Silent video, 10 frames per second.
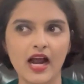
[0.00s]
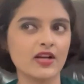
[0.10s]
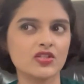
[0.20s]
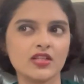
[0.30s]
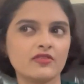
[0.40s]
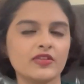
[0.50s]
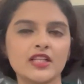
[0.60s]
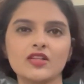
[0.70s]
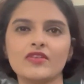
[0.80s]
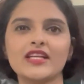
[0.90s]
actually
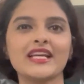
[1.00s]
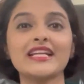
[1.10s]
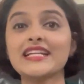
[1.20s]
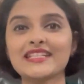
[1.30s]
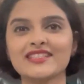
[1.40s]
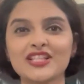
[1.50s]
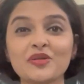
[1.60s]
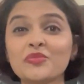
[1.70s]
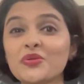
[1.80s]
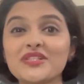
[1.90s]
feeling very elated. Their
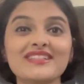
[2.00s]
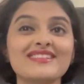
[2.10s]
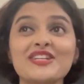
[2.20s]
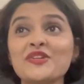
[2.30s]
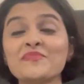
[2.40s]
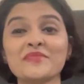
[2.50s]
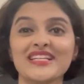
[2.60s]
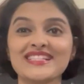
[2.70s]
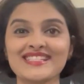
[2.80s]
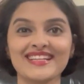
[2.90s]
mood is
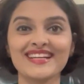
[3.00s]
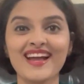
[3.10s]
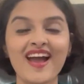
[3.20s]
amazing.